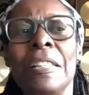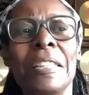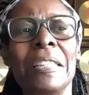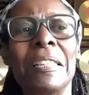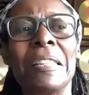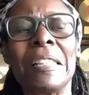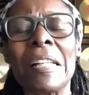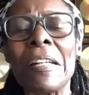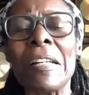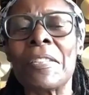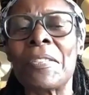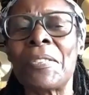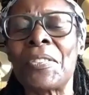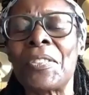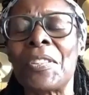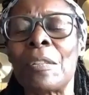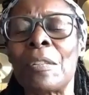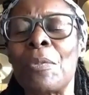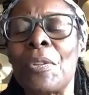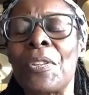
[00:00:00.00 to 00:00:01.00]
You got to
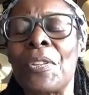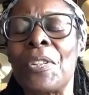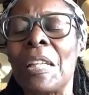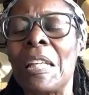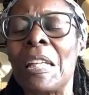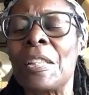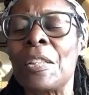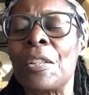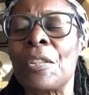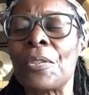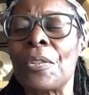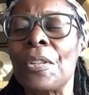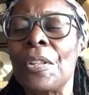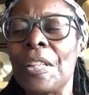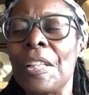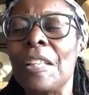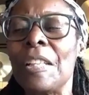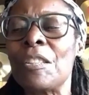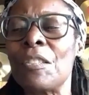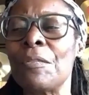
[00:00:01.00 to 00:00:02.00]
stick with the
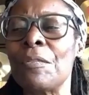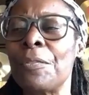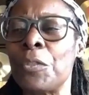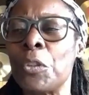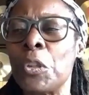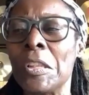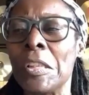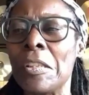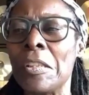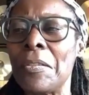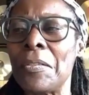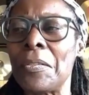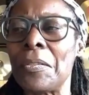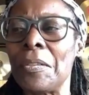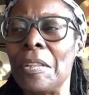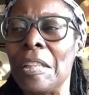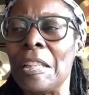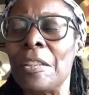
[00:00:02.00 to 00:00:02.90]
inner voice,